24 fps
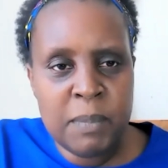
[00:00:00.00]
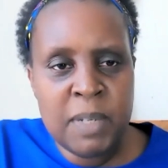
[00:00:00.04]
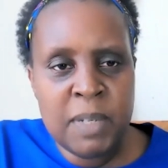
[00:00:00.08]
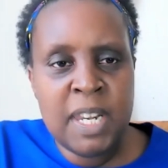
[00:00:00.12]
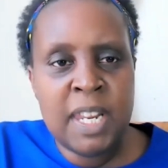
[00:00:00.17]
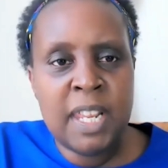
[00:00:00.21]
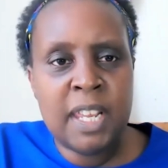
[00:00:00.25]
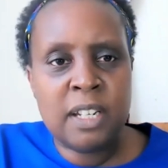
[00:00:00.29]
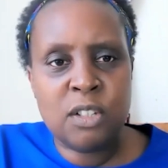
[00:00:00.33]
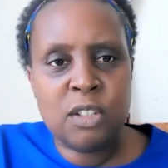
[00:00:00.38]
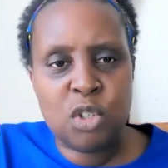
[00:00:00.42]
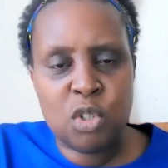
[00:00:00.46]

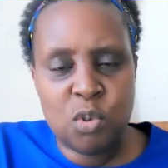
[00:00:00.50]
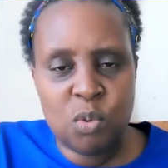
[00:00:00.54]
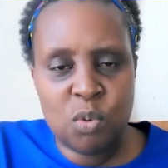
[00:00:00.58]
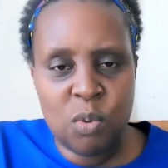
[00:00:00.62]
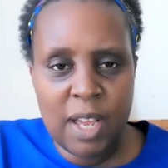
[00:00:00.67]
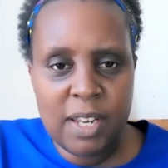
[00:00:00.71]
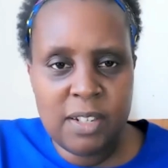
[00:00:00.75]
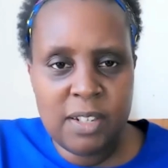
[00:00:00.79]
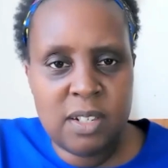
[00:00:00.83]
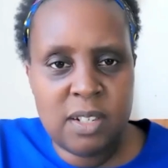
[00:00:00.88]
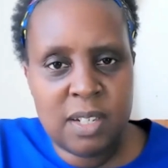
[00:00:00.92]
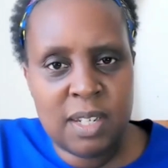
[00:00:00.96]
nailed to
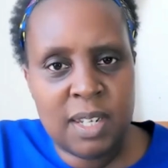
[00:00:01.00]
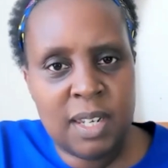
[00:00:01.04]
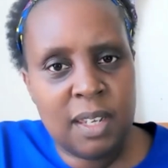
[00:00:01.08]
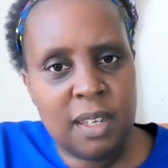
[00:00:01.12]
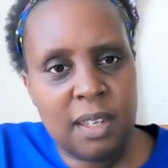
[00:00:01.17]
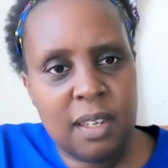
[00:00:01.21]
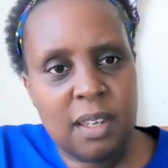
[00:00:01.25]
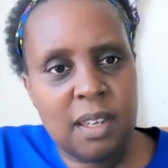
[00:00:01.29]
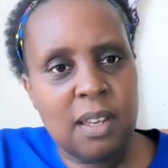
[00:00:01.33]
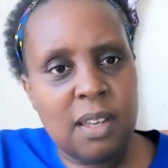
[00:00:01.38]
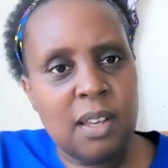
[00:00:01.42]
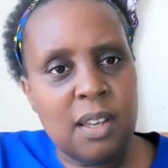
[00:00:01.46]
a
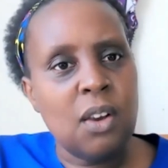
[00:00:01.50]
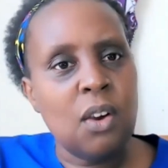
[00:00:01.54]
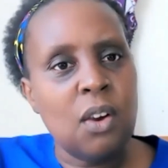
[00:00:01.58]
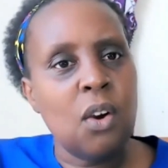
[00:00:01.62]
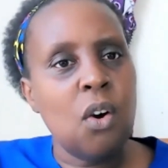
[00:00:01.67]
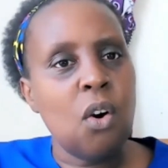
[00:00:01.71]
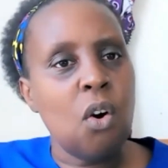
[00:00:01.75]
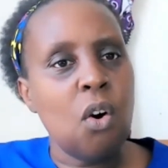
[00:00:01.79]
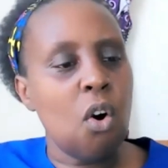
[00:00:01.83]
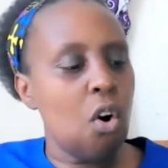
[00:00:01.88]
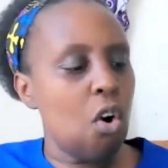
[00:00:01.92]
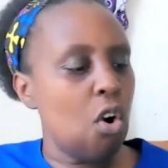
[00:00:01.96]
tree,
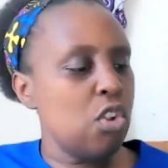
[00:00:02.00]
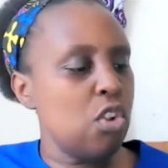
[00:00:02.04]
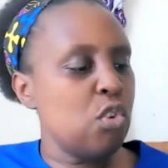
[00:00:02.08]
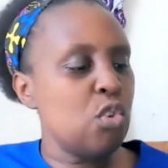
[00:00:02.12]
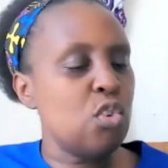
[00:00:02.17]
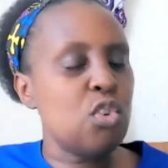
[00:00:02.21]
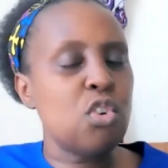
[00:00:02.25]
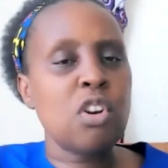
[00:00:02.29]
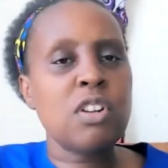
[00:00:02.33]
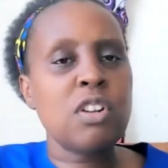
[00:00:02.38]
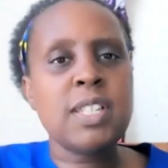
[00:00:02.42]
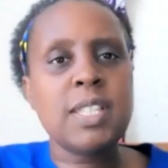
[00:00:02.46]
or you
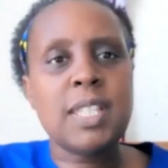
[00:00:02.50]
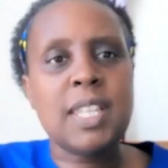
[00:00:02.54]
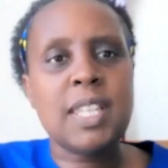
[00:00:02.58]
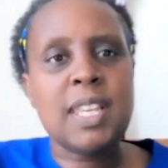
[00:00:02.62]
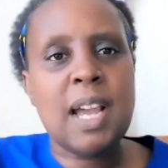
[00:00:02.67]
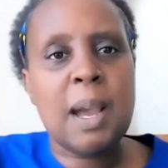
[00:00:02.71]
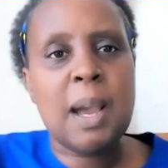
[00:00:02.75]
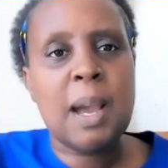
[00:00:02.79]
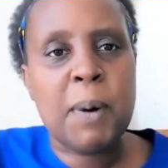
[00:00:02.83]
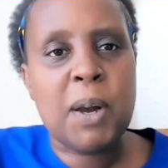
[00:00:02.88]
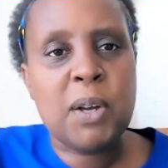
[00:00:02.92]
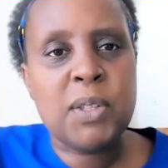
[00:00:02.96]
don't
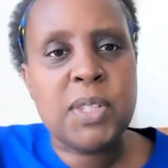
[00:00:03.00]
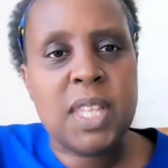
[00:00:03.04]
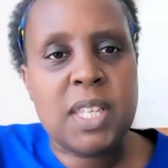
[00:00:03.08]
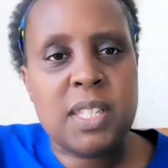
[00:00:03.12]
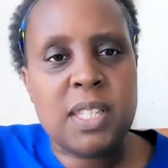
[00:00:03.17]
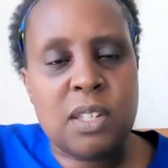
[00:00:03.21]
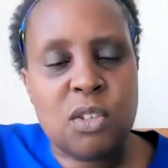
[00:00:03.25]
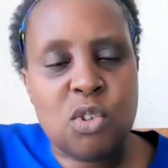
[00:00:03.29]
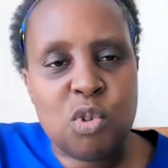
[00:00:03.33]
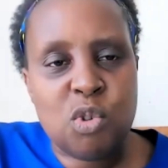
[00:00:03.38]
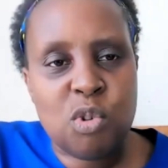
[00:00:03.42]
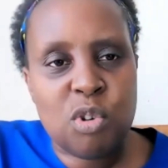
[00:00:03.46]
think about the
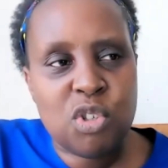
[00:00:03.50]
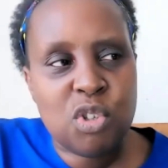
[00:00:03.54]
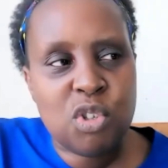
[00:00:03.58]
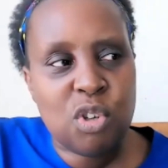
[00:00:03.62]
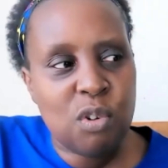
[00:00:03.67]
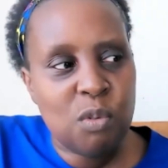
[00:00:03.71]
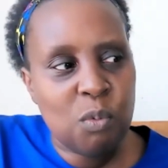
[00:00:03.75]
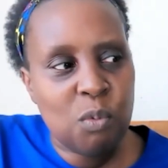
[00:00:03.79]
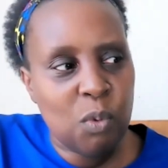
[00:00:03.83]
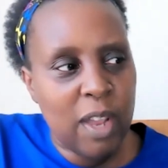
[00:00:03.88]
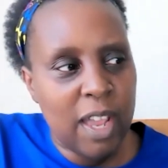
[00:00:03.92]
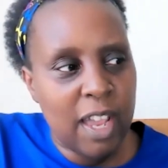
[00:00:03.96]

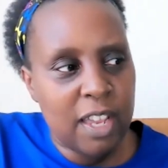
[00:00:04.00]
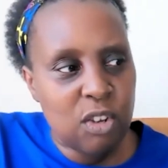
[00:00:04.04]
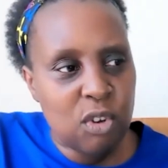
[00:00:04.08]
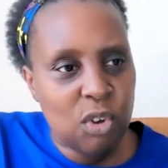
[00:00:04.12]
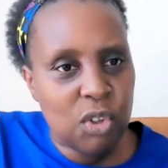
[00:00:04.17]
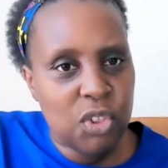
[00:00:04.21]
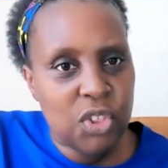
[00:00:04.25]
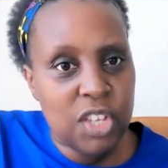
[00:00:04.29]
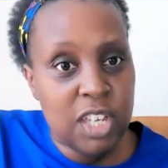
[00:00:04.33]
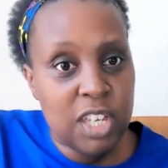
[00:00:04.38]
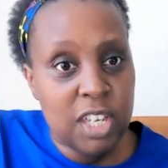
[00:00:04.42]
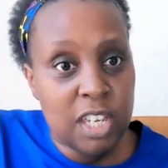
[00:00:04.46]
situation where
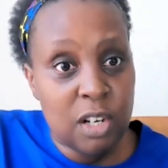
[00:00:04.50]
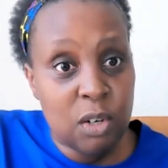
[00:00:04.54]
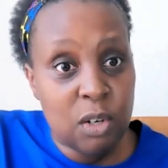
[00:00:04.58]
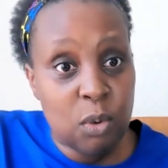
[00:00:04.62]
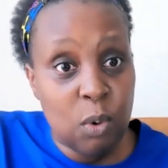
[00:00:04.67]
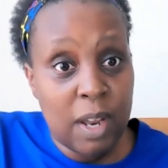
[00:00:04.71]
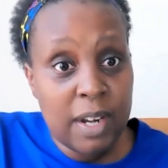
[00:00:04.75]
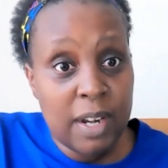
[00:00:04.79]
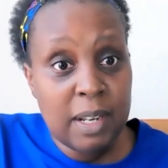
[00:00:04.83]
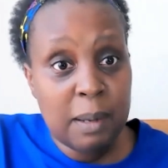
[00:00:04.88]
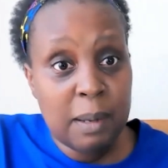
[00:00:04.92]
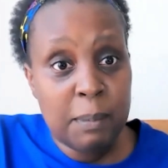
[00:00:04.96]
you're thinking
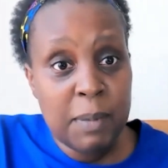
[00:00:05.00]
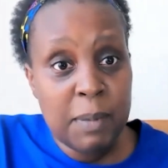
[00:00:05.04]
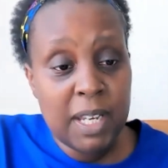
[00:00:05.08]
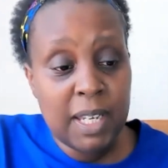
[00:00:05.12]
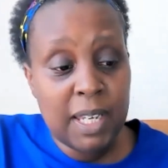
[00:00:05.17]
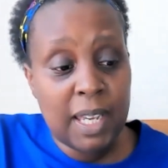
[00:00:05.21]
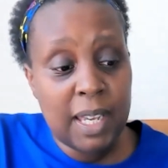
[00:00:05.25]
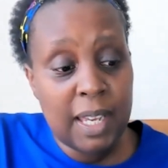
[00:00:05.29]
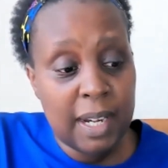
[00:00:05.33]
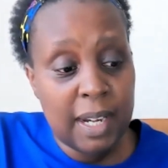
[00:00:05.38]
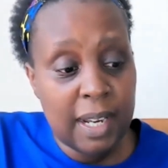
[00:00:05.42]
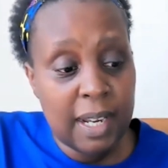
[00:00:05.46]
Lwanda
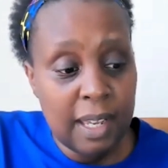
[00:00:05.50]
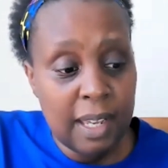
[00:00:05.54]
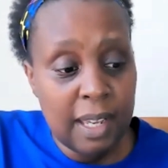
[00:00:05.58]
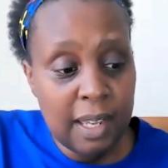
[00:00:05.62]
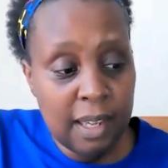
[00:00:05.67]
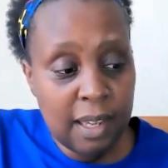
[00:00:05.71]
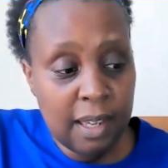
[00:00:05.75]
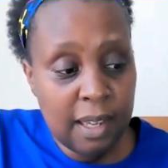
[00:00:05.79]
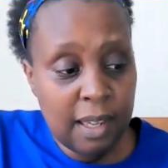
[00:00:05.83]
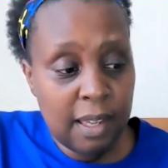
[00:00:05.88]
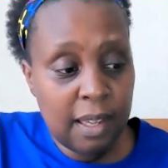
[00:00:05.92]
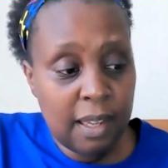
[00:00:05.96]
Magere
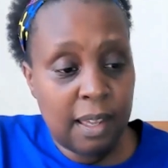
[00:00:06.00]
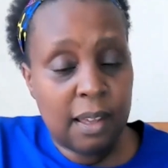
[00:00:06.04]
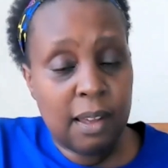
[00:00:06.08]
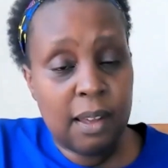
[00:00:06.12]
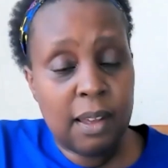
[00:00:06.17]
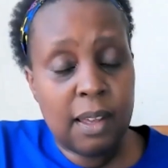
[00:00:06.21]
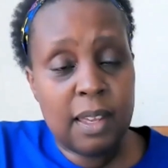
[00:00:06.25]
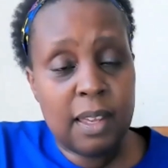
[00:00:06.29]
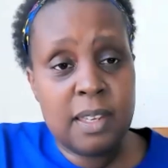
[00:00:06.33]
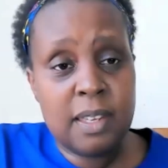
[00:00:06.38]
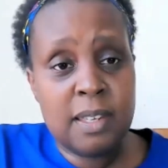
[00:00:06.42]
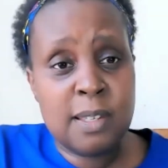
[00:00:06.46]

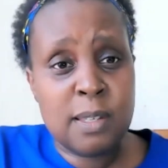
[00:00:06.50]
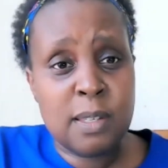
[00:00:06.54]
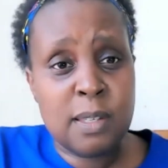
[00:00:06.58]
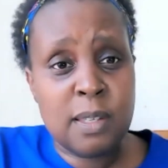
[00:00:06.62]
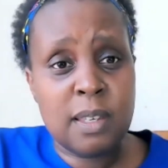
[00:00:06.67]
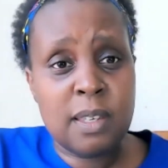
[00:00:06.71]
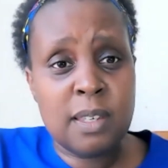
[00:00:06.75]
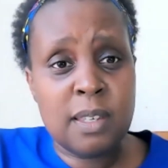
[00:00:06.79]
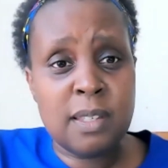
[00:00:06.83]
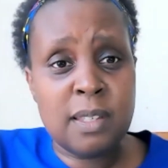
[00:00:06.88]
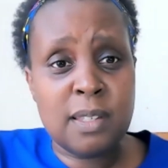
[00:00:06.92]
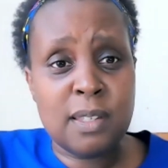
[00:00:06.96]

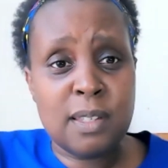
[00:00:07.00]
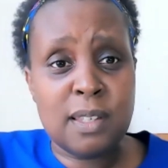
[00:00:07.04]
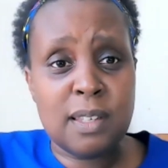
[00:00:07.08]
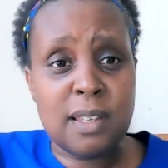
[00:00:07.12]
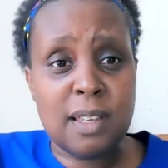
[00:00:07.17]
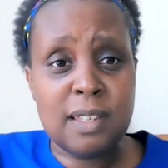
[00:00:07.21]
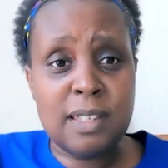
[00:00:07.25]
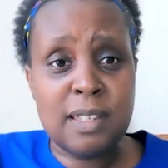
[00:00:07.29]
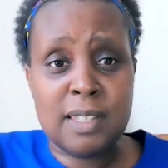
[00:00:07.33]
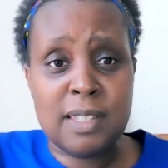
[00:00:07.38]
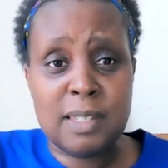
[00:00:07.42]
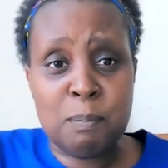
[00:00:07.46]

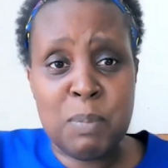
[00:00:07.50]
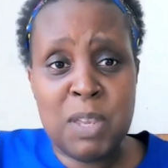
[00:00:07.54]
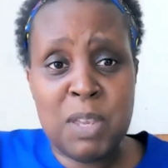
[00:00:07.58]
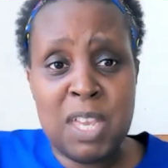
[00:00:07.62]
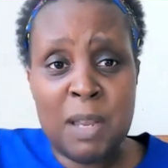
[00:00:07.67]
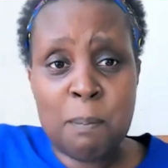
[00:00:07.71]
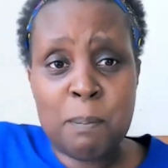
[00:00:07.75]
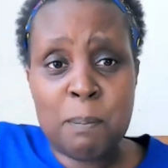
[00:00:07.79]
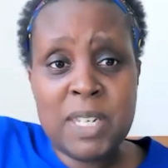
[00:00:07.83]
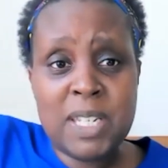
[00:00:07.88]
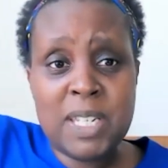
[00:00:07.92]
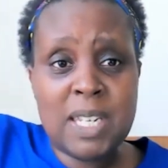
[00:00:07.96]
is
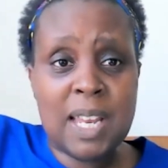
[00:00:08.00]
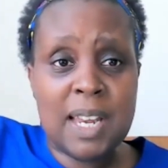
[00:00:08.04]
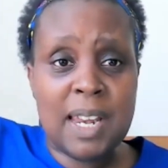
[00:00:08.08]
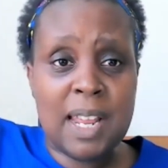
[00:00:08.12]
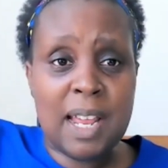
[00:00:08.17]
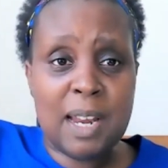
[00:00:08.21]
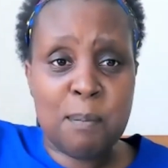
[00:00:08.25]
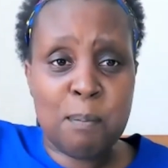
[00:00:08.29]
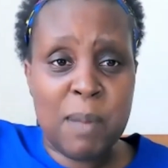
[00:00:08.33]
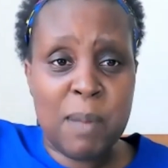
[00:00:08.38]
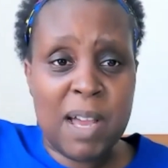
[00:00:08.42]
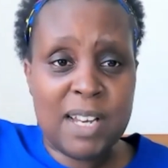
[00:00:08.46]
being beaten
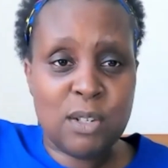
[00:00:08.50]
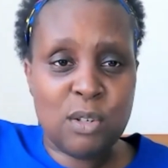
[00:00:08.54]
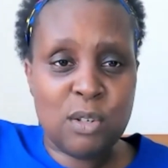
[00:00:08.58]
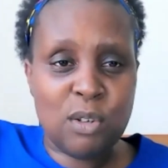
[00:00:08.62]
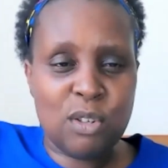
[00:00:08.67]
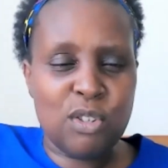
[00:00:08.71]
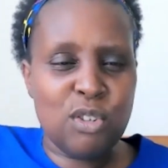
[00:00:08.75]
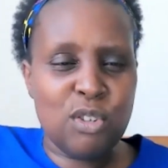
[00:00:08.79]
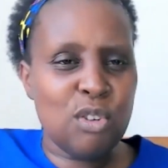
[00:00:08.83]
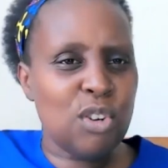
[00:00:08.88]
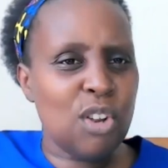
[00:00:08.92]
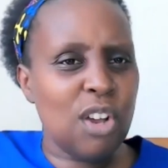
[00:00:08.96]
at
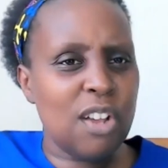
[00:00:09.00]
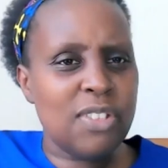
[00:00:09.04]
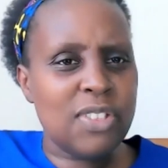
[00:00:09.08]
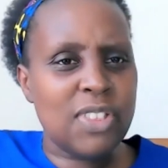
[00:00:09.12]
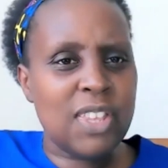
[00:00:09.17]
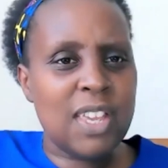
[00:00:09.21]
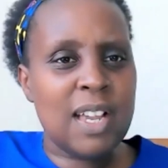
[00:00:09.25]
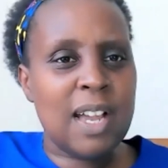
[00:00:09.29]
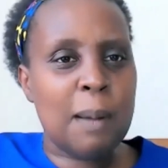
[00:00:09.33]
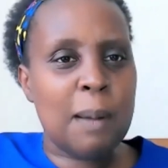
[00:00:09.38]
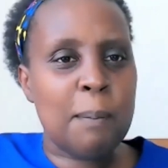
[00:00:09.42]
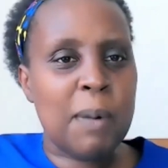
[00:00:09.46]
battle. You don't
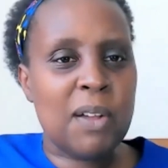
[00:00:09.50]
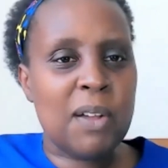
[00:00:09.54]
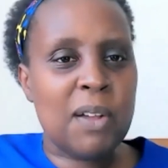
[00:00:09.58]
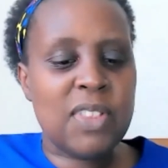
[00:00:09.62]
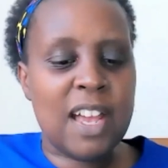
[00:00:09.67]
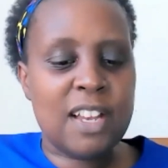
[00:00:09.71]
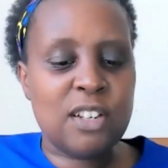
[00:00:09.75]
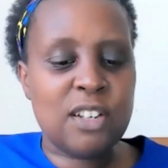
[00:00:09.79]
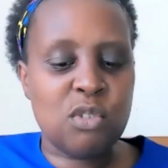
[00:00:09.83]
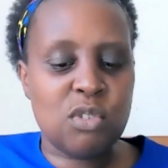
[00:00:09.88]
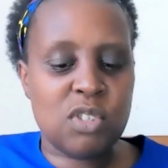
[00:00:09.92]
think about that.